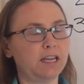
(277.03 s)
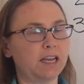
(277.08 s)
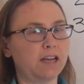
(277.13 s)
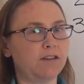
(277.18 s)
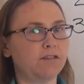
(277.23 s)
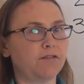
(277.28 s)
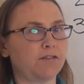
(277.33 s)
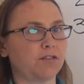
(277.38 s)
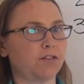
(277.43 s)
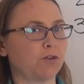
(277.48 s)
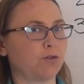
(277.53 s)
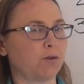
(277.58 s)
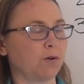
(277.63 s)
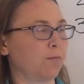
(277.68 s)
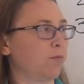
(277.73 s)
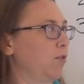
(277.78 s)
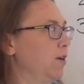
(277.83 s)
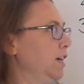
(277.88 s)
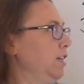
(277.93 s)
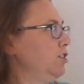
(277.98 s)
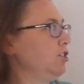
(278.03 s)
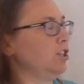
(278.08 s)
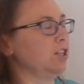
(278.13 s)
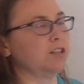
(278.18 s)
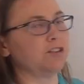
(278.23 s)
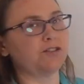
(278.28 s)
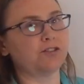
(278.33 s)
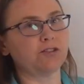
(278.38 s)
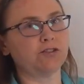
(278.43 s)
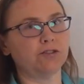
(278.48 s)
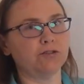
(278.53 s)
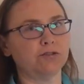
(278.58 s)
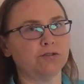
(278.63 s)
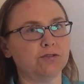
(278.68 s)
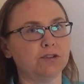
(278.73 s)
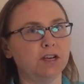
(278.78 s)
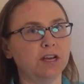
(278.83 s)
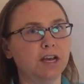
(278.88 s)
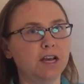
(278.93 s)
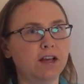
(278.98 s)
If the corporation is sued,